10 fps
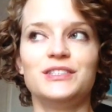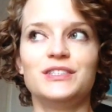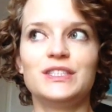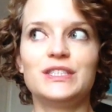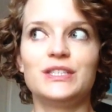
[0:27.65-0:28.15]

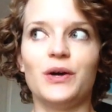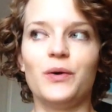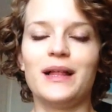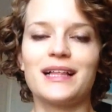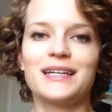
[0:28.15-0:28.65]
So
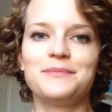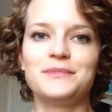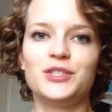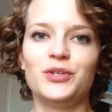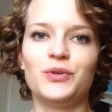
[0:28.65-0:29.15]
welcome
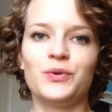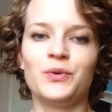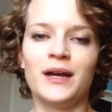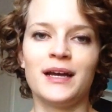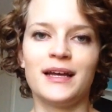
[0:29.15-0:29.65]

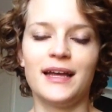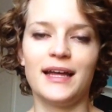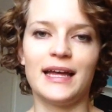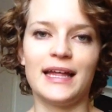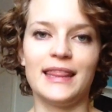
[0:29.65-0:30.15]
to
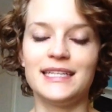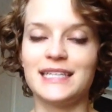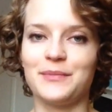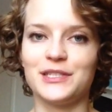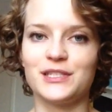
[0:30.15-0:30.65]
this
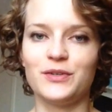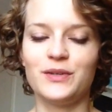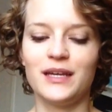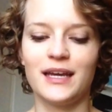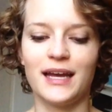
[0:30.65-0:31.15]
episode.